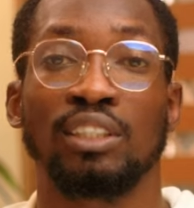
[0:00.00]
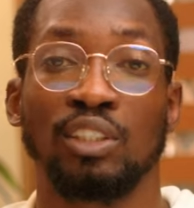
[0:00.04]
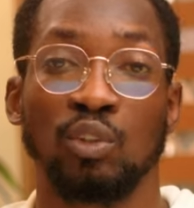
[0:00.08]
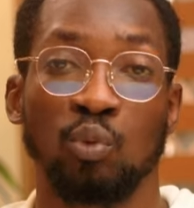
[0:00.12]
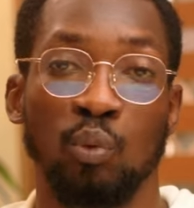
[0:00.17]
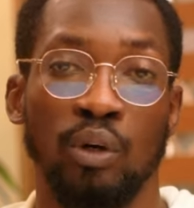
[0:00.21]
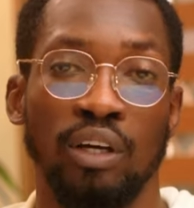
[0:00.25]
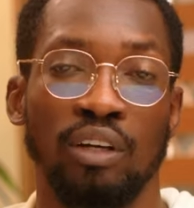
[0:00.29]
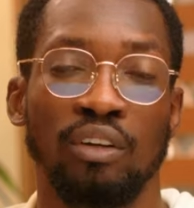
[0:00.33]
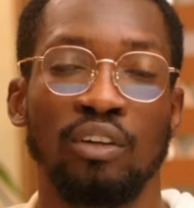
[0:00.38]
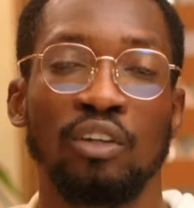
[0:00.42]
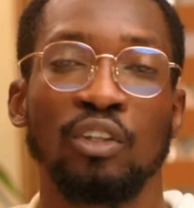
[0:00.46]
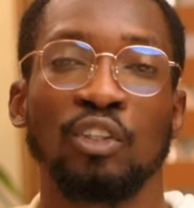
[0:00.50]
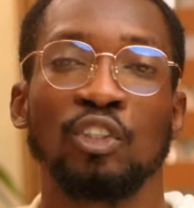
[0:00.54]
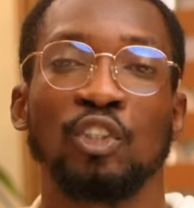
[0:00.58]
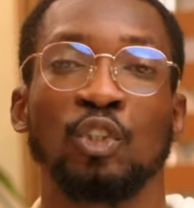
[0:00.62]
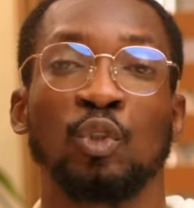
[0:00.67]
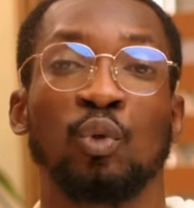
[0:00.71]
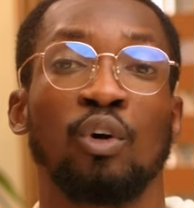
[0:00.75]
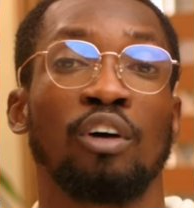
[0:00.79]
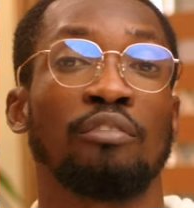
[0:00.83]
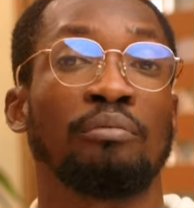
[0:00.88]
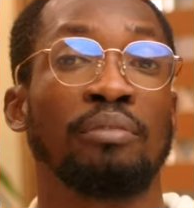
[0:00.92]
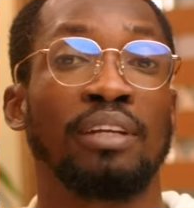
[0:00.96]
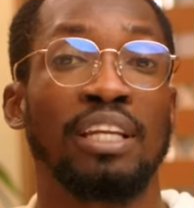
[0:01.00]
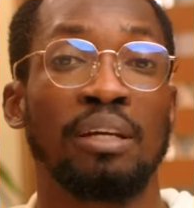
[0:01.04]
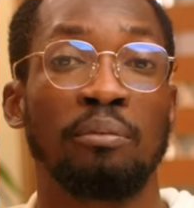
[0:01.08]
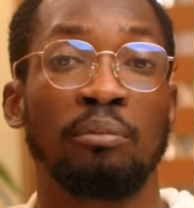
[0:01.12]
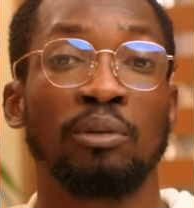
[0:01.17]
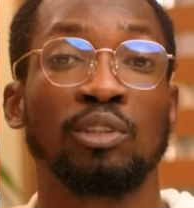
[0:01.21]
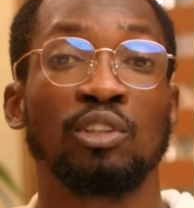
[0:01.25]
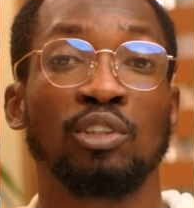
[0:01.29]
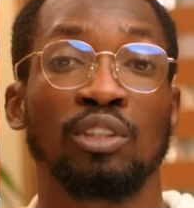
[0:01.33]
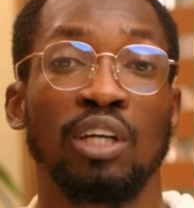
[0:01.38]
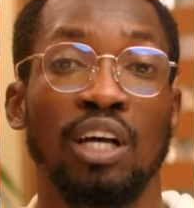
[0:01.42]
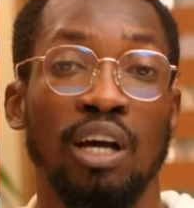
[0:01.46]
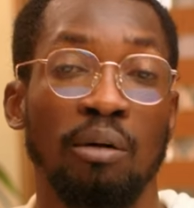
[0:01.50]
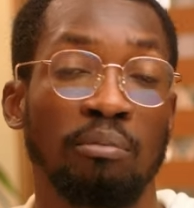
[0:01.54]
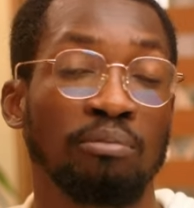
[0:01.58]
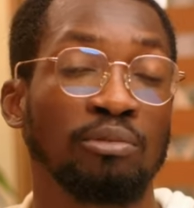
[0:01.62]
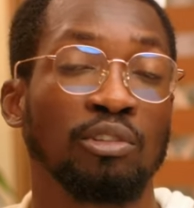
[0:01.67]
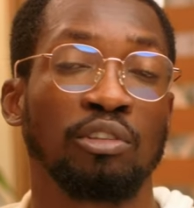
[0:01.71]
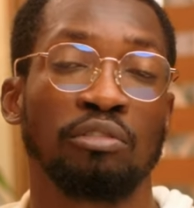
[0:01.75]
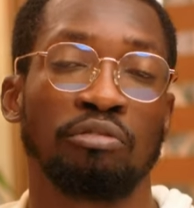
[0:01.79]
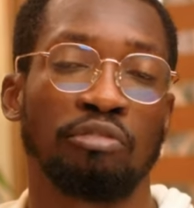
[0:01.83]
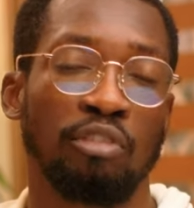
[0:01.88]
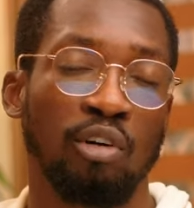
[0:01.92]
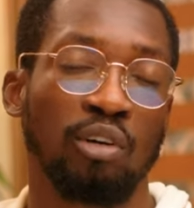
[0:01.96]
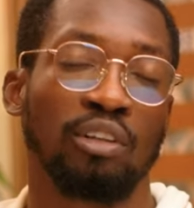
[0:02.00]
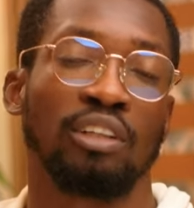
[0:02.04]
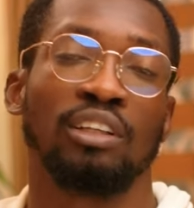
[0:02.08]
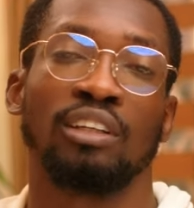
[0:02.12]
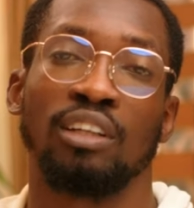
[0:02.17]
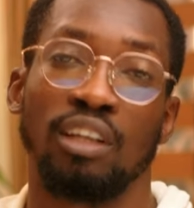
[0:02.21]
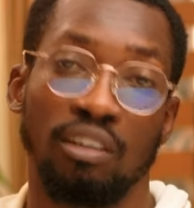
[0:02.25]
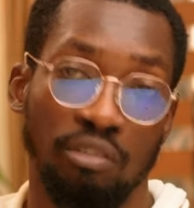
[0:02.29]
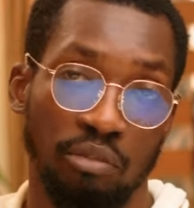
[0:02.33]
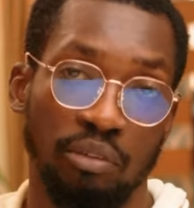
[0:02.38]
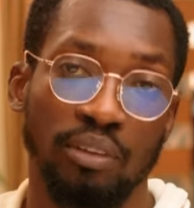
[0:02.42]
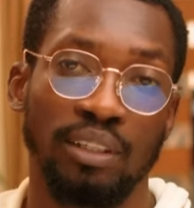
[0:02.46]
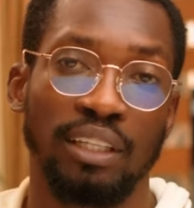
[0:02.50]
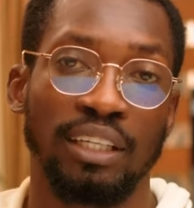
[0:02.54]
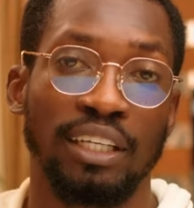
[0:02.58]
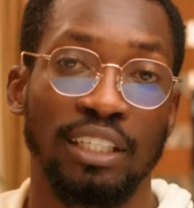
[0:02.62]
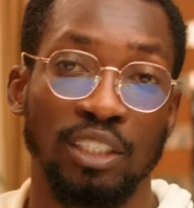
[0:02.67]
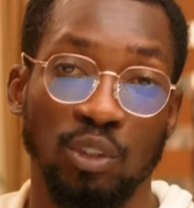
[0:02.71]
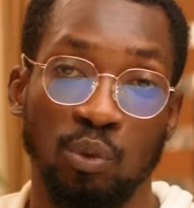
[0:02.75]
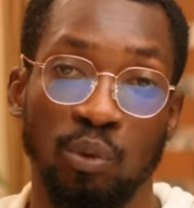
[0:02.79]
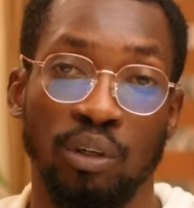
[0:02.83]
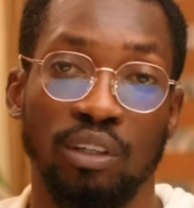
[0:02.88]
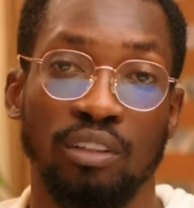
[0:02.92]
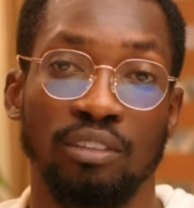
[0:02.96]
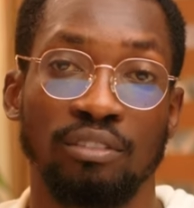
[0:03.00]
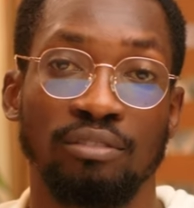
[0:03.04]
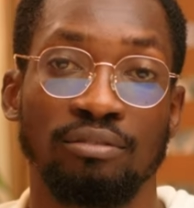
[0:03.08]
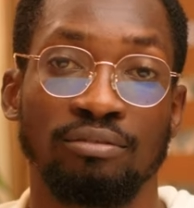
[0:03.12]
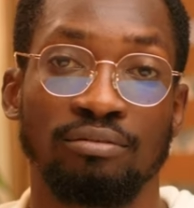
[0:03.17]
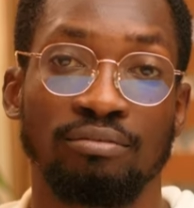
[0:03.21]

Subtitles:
as well, so I've been able to come to fall in love with it as well.